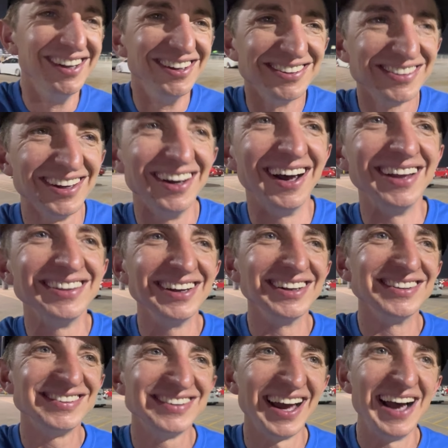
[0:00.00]
So I think
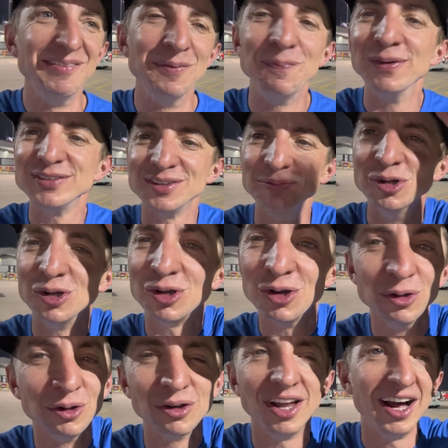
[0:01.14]
it's time to put some new
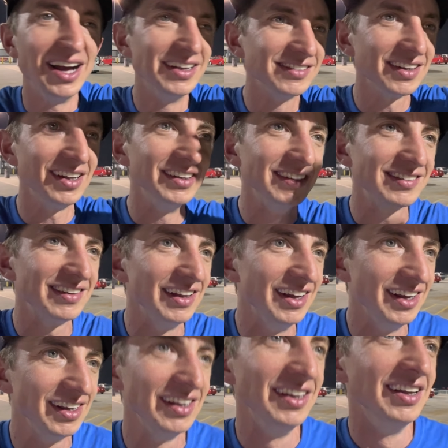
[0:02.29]
cooler lines on this thing.